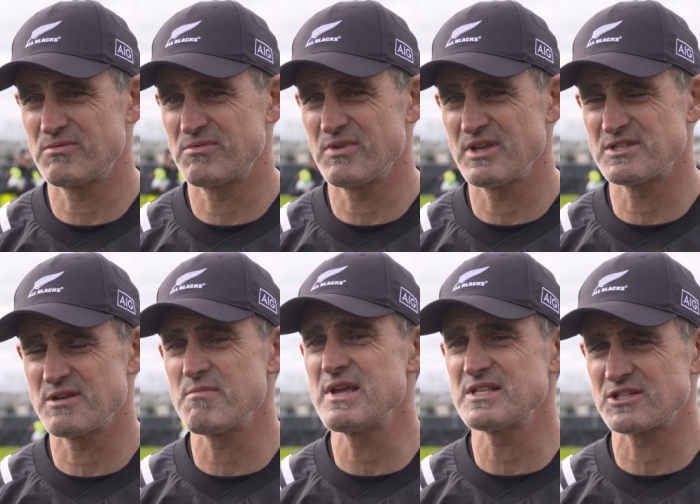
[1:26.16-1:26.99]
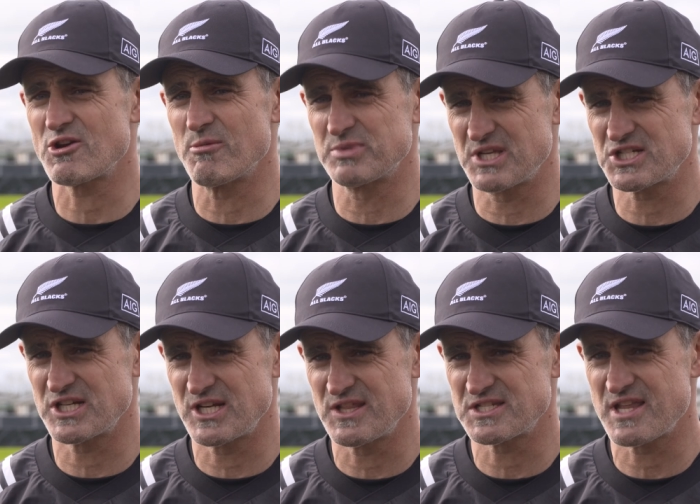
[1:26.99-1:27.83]
There's immense competition
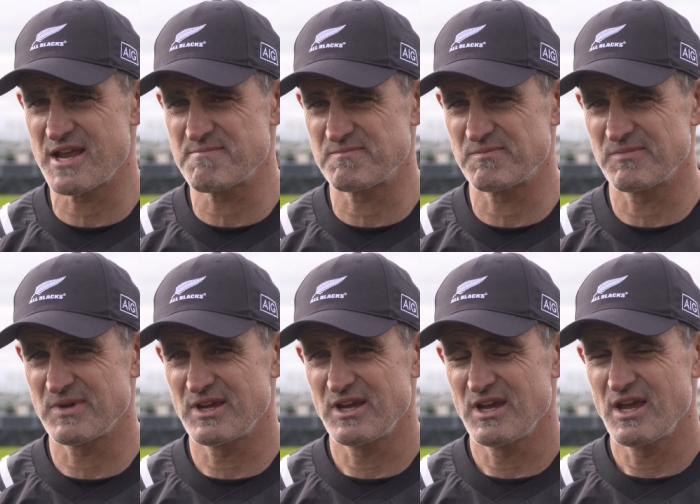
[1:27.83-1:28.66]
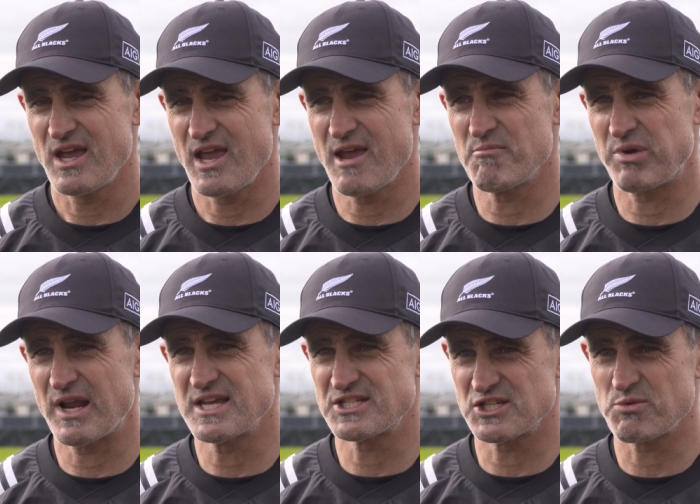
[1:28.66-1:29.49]
in this team, and
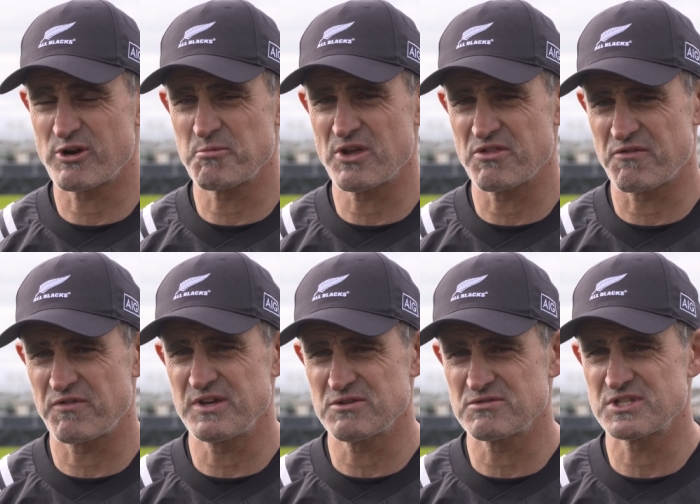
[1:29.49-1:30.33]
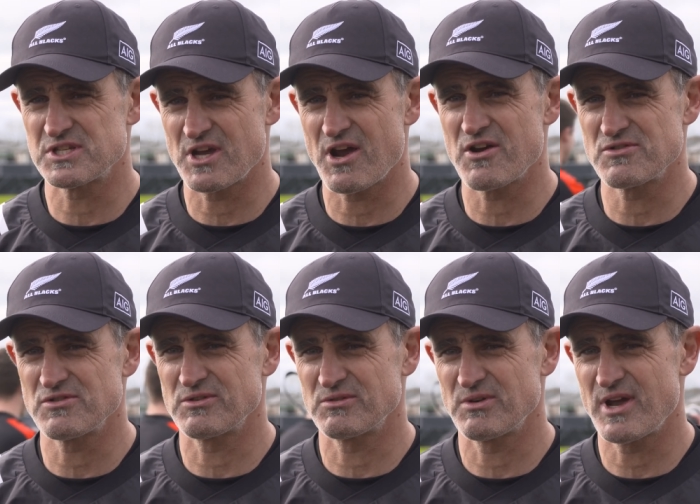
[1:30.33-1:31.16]
players just want to be on the field, so
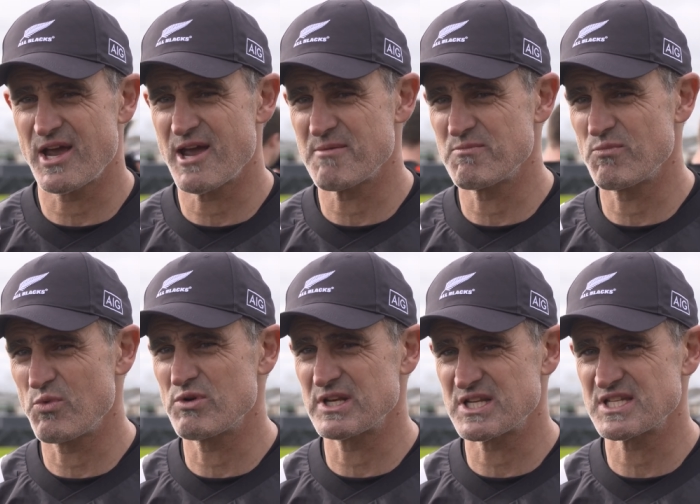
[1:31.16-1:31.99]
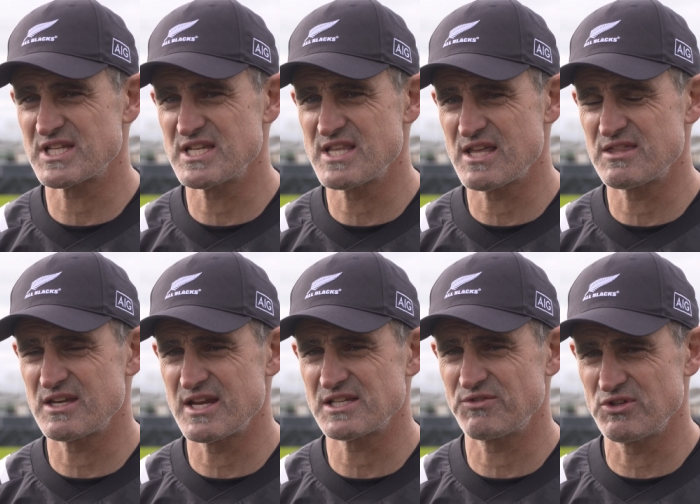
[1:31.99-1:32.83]
um, we'll get to see that in the next